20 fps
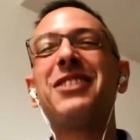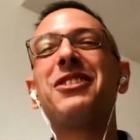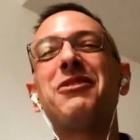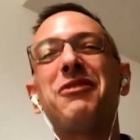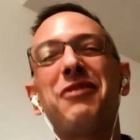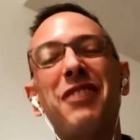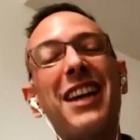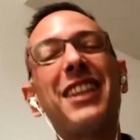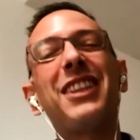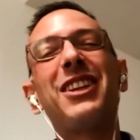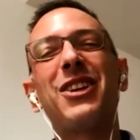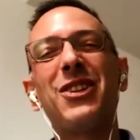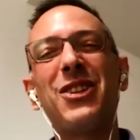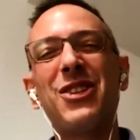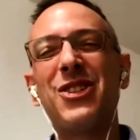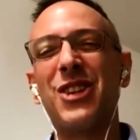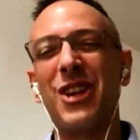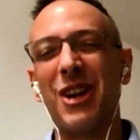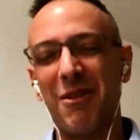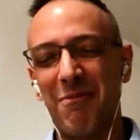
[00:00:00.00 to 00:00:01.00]
to find a
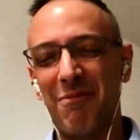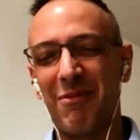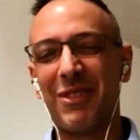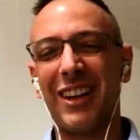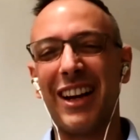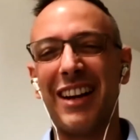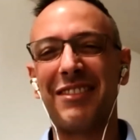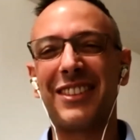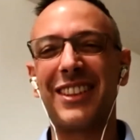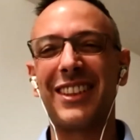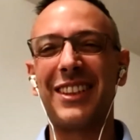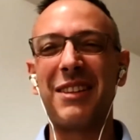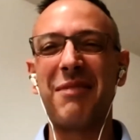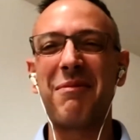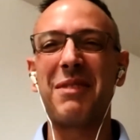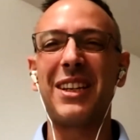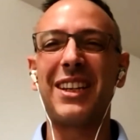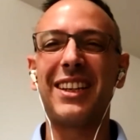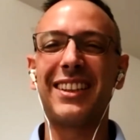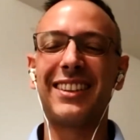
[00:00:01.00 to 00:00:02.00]
good job after the
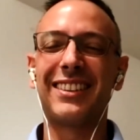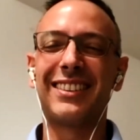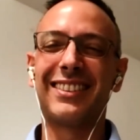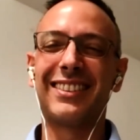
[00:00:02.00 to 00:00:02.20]
MBA.